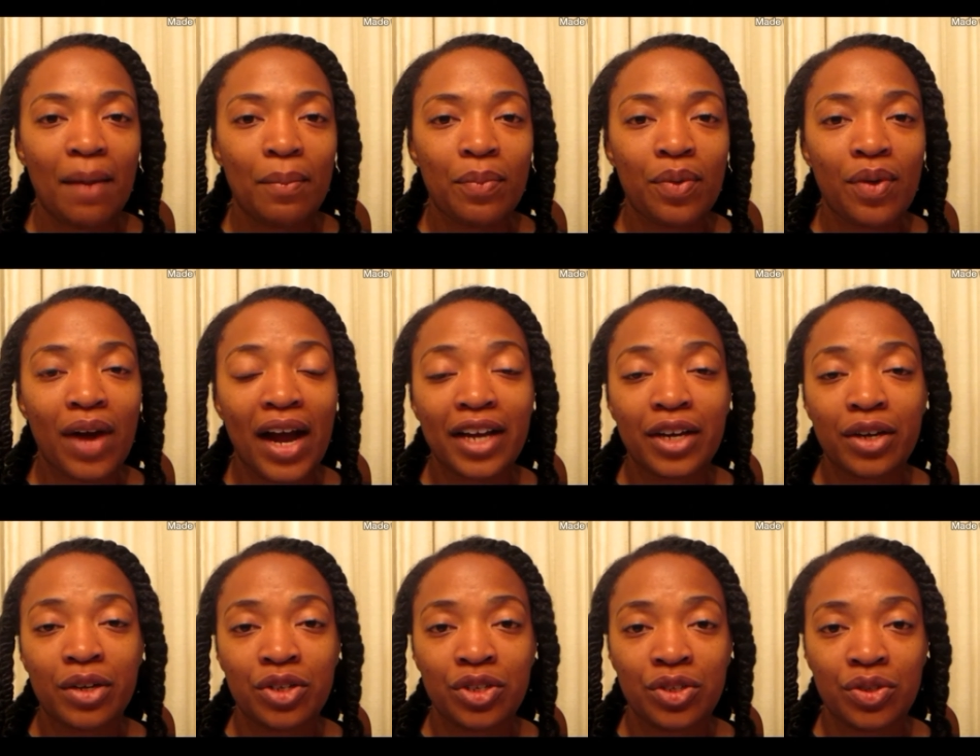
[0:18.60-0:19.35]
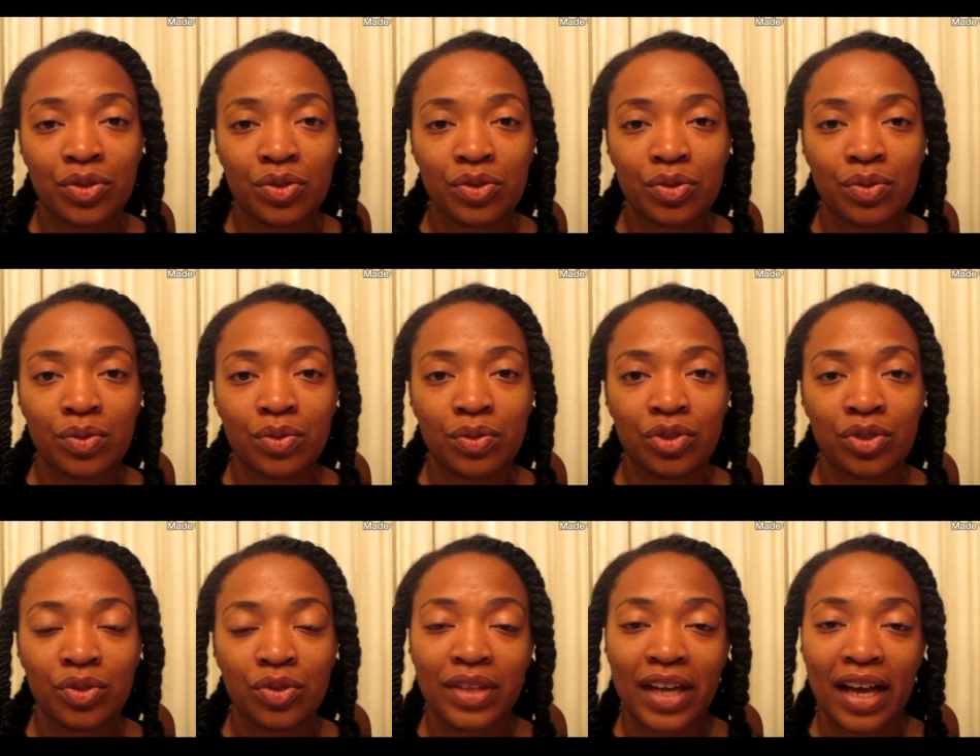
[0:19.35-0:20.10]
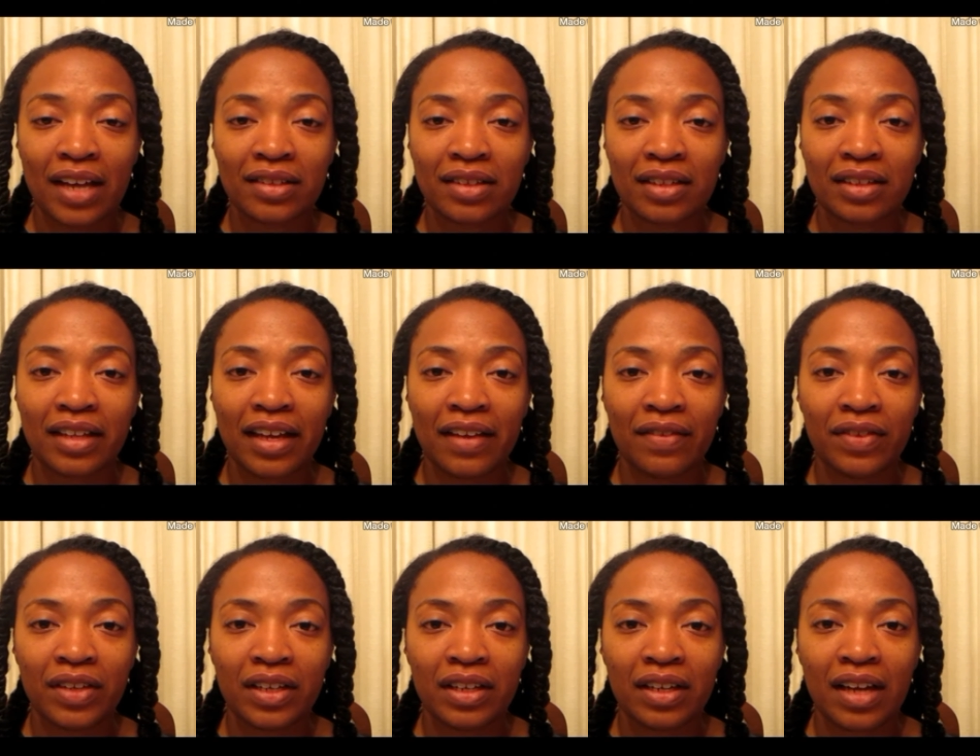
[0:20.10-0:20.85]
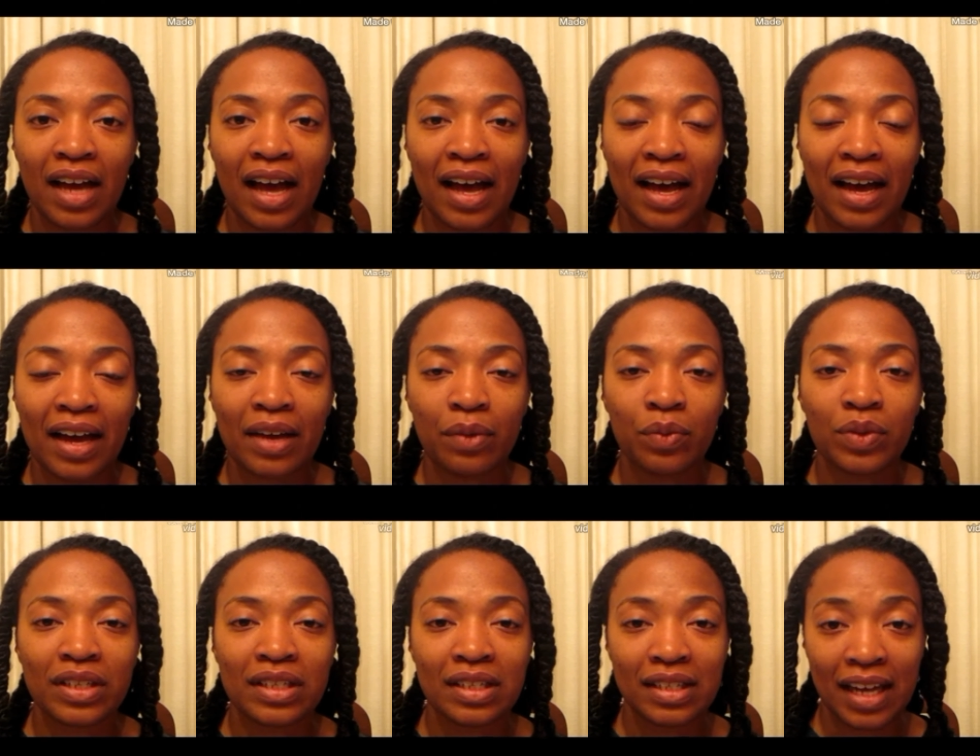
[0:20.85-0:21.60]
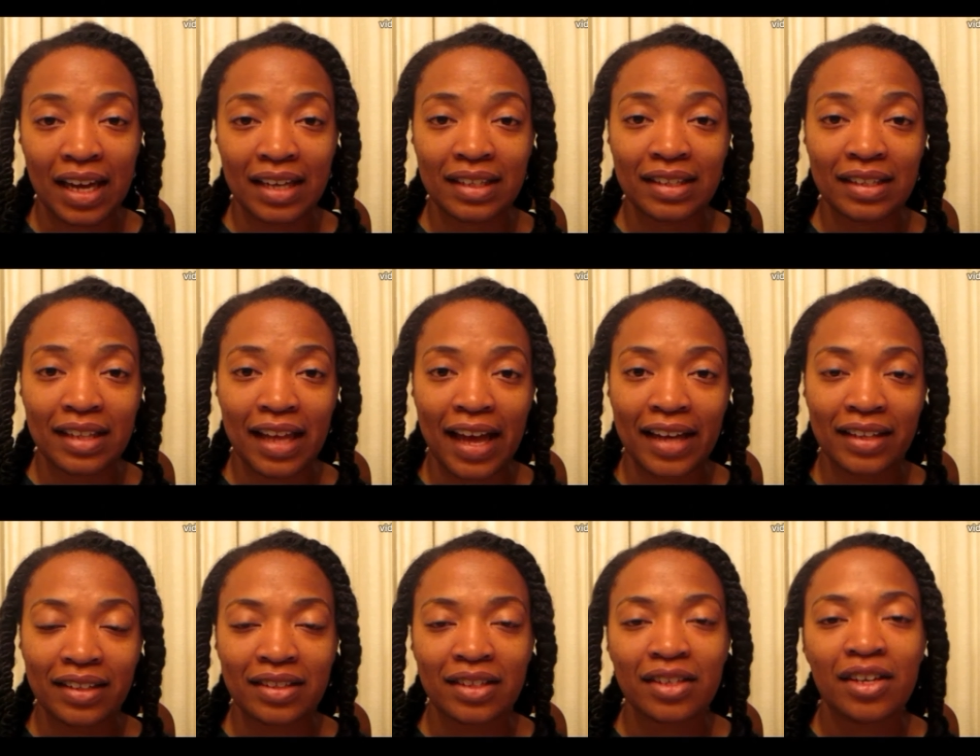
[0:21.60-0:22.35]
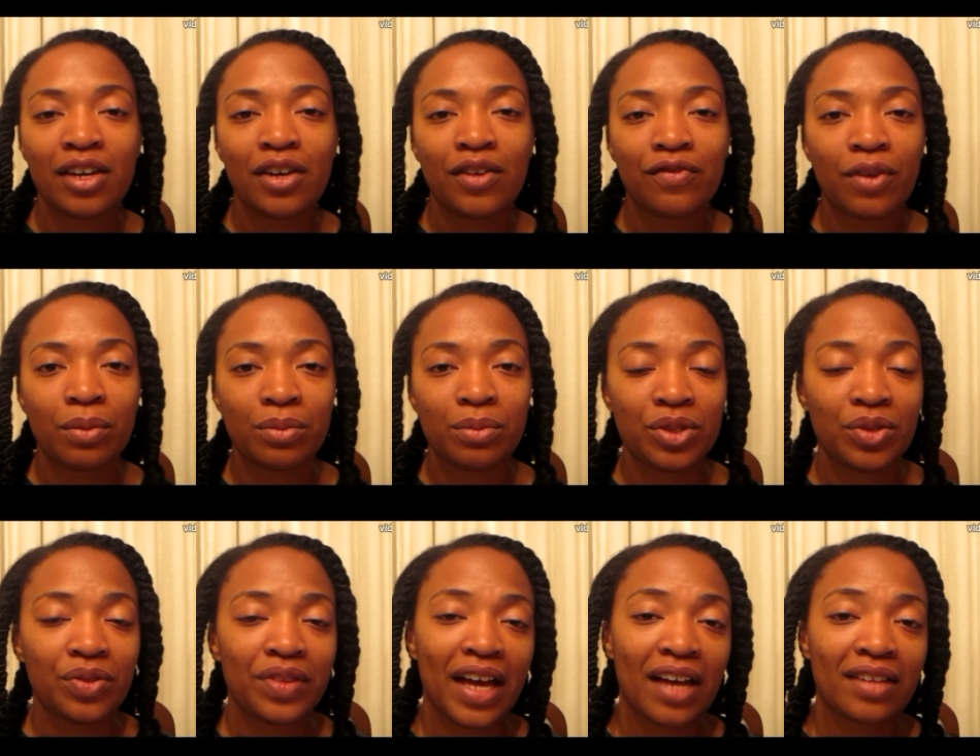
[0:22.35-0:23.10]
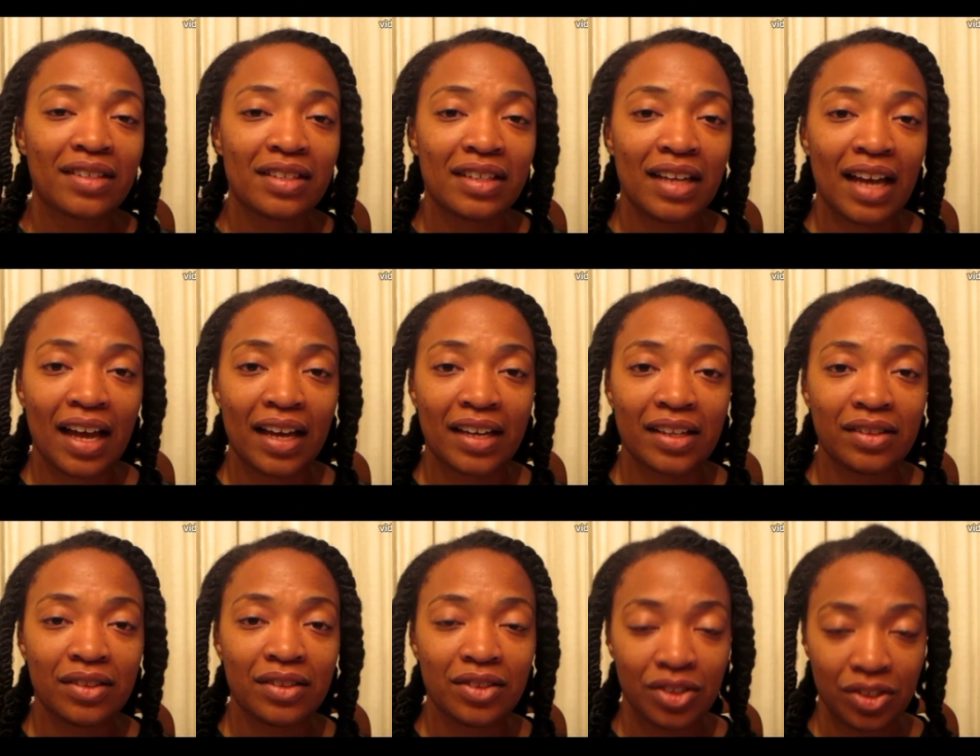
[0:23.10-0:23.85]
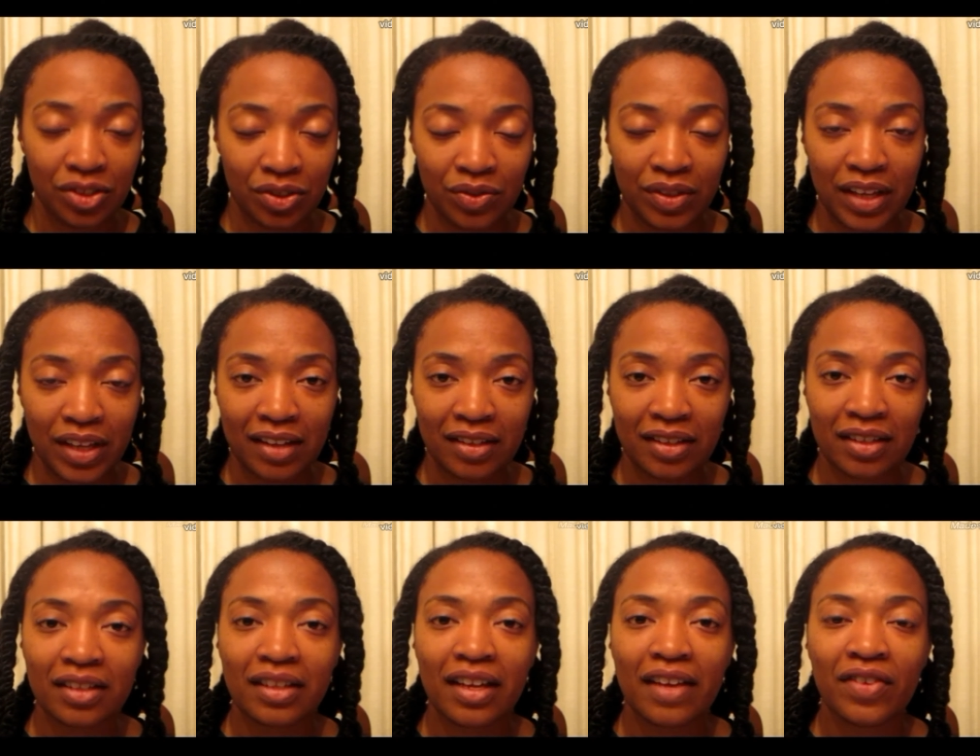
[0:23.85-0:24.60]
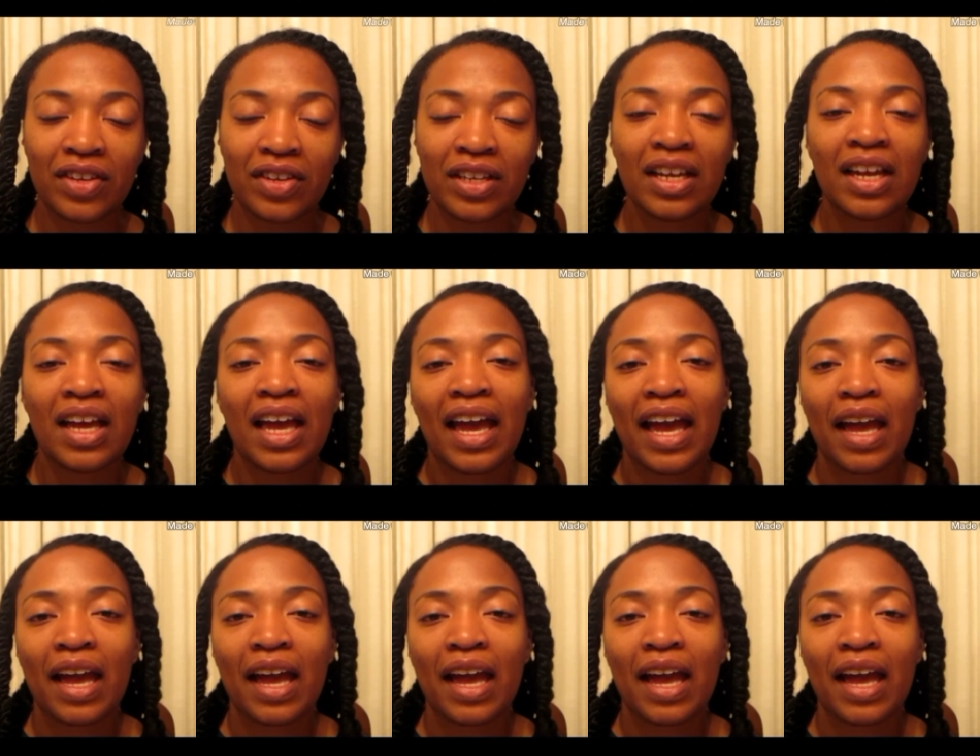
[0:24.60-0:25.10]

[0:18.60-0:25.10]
Prior to two thousand eleven, I was text-laxed from two thousand nine to two thousand eleven,